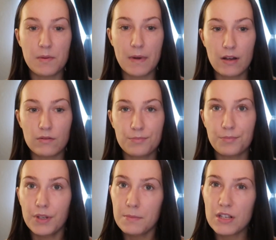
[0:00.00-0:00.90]
amount
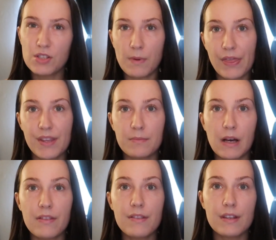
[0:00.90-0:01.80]
pretty much month to
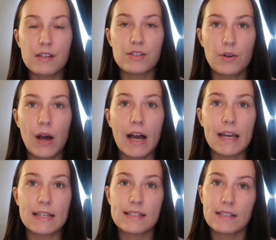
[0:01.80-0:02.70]
month, so
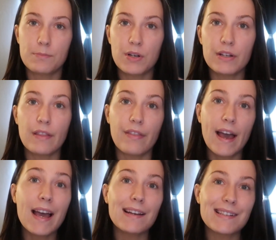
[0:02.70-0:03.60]
I put
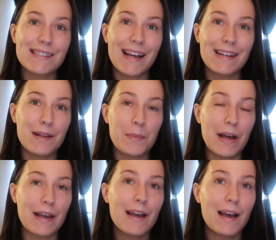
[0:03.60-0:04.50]
that aside in
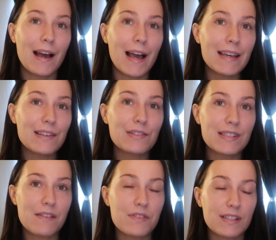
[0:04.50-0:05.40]
my high yield
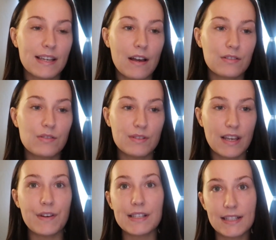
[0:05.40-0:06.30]
savings account to
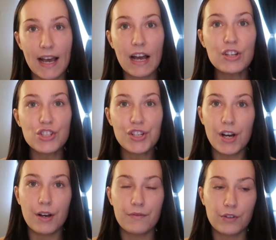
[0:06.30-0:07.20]
save as cash
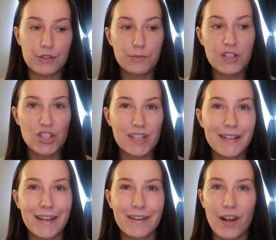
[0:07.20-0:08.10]
for tuition
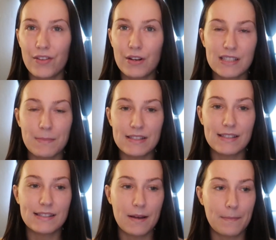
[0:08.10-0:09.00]
and other
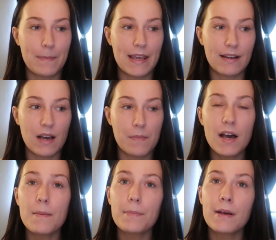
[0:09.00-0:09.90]
expenses that may come
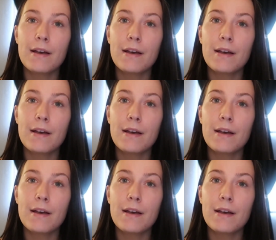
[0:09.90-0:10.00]
up.